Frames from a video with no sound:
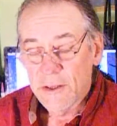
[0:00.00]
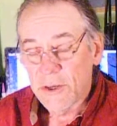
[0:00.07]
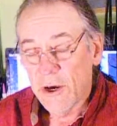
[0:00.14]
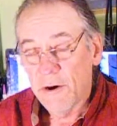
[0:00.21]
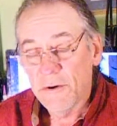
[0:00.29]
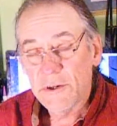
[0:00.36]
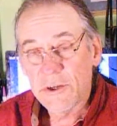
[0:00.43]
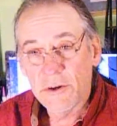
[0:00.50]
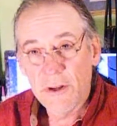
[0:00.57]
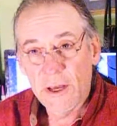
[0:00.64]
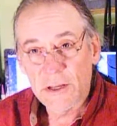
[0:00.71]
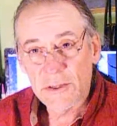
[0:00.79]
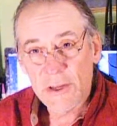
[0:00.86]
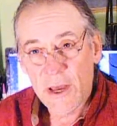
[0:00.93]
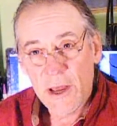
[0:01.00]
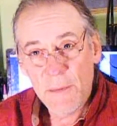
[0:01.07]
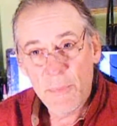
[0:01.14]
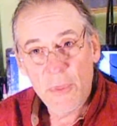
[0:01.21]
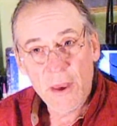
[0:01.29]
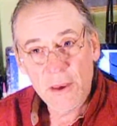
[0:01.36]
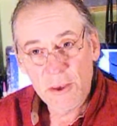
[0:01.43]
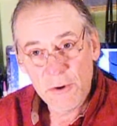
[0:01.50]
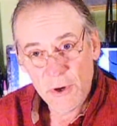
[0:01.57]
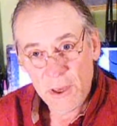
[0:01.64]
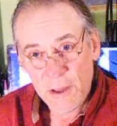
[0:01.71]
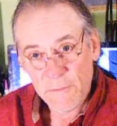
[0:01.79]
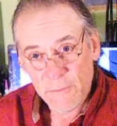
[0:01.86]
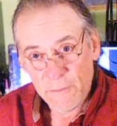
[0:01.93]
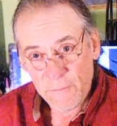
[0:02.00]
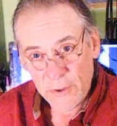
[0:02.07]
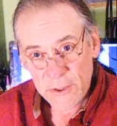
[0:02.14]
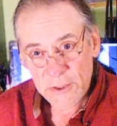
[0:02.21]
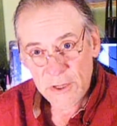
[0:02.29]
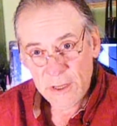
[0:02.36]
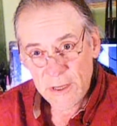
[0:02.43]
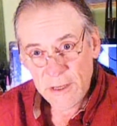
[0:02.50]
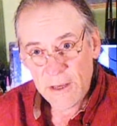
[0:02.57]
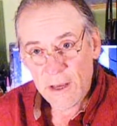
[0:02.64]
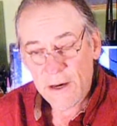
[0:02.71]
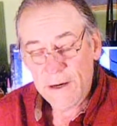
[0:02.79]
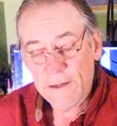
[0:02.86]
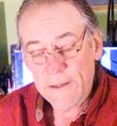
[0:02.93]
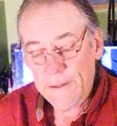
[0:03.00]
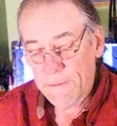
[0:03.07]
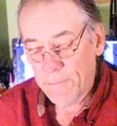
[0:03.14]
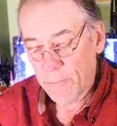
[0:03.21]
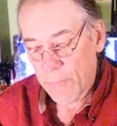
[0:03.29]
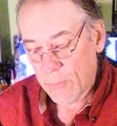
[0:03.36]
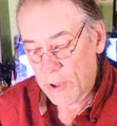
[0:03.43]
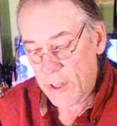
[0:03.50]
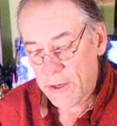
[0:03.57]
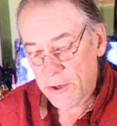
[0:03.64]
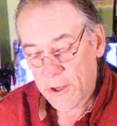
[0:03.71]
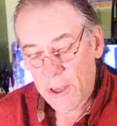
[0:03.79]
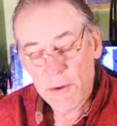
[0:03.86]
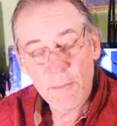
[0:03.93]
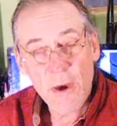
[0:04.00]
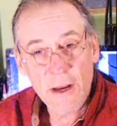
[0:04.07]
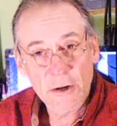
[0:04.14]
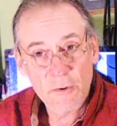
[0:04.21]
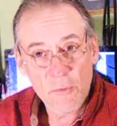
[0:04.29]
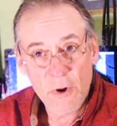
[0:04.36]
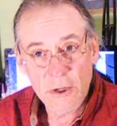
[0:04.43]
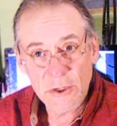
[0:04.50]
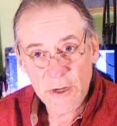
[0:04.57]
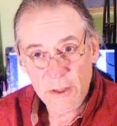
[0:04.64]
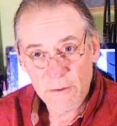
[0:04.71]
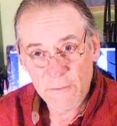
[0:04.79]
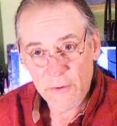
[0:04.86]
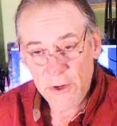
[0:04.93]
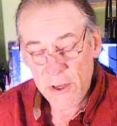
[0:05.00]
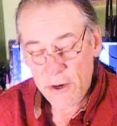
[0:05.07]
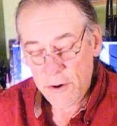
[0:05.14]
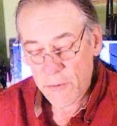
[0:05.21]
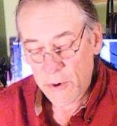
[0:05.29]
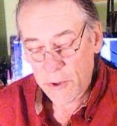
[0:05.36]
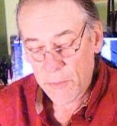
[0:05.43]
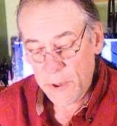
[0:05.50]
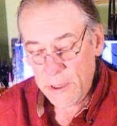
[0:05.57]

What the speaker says: So until next time, thank you again for visiting. I'm glad you came back to watch another video with